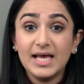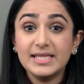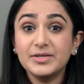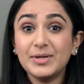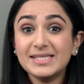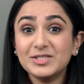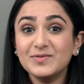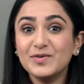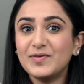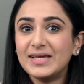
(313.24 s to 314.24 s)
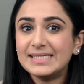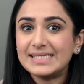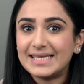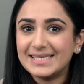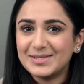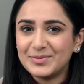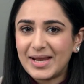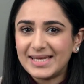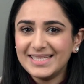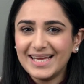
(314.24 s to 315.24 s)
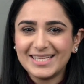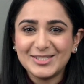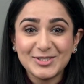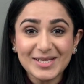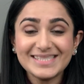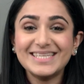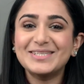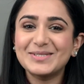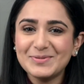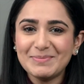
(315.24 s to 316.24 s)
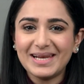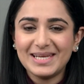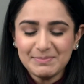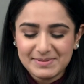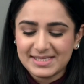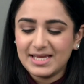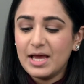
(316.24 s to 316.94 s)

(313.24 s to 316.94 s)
The rest of the face is ready. I just need to do my lips.